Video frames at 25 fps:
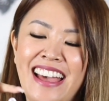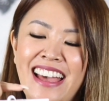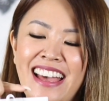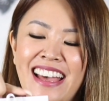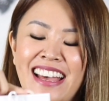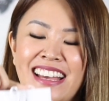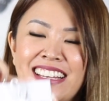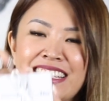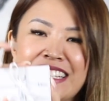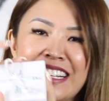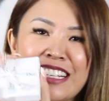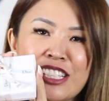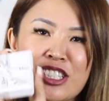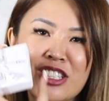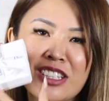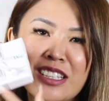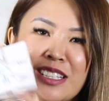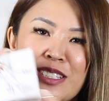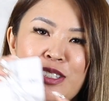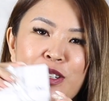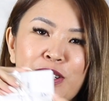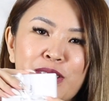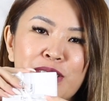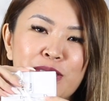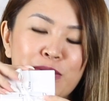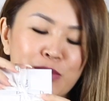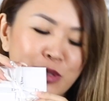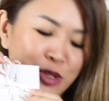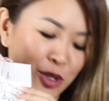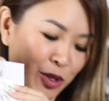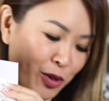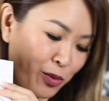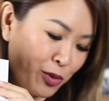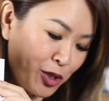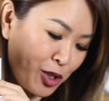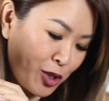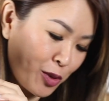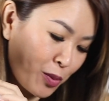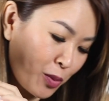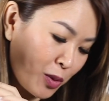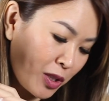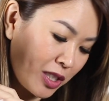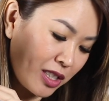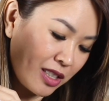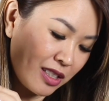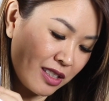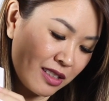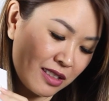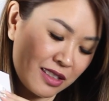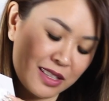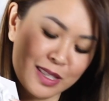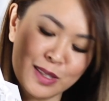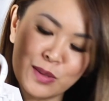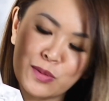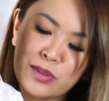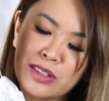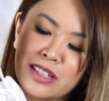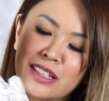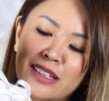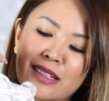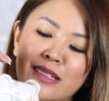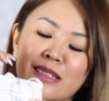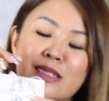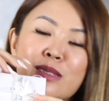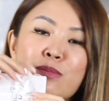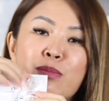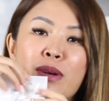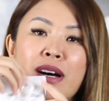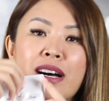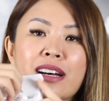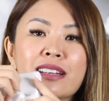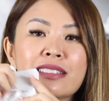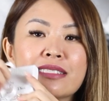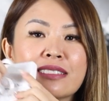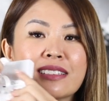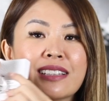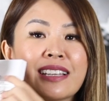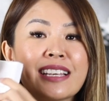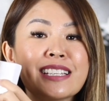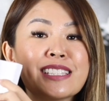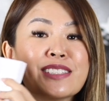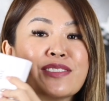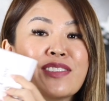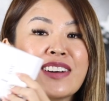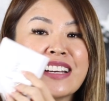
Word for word: and I actually don't know which one this one is, but let's